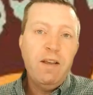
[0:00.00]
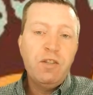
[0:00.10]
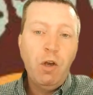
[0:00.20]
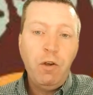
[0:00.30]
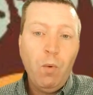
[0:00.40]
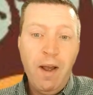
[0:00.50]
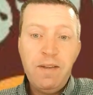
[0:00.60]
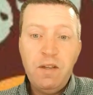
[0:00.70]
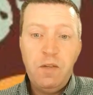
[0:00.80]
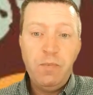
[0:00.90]
So you're
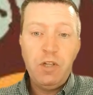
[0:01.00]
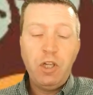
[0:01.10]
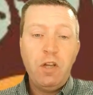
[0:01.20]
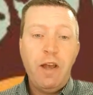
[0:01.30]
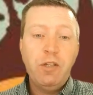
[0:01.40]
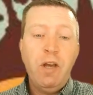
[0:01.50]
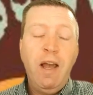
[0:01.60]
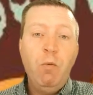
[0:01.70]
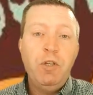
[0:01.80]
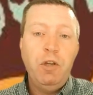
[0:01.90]
White in this position then. So
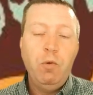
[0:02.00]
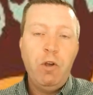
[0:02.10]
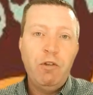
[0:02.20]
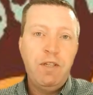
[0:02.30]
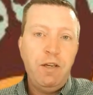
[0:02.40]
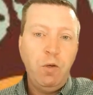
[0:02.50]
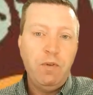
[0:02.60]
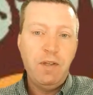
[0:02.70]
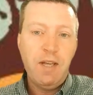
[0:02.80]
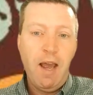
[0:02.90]
how do you continue
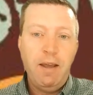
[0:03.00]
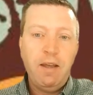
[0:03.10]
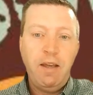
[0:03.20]
the attack